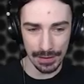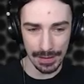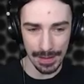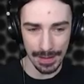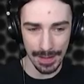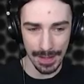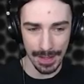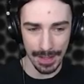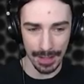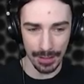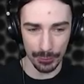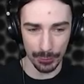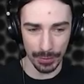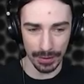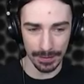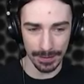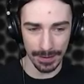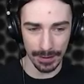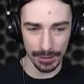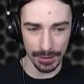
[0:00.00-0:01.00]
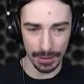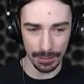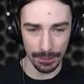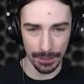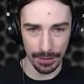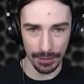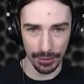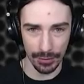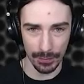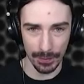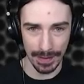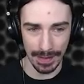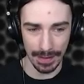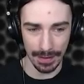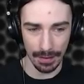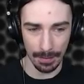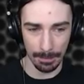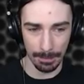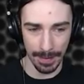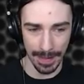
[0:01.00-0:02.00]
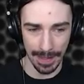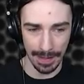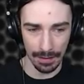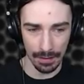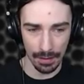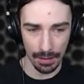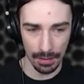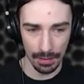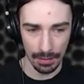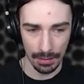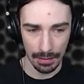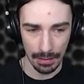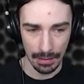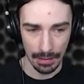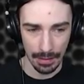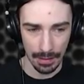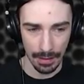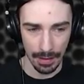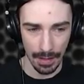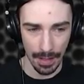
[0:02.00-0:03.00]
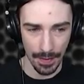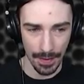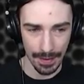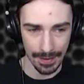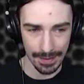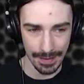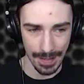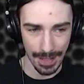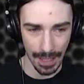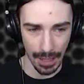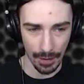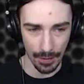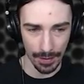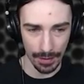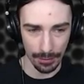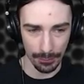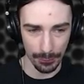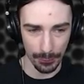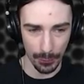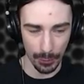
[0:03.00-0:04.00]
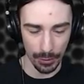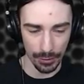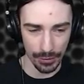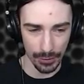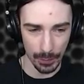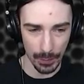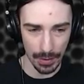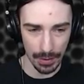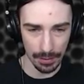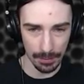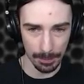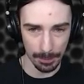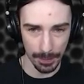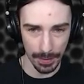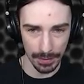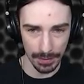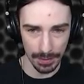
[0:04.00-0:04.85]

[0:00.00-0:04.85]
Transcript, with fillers: like I can really only fit three in the bed and then carry a fourth one, but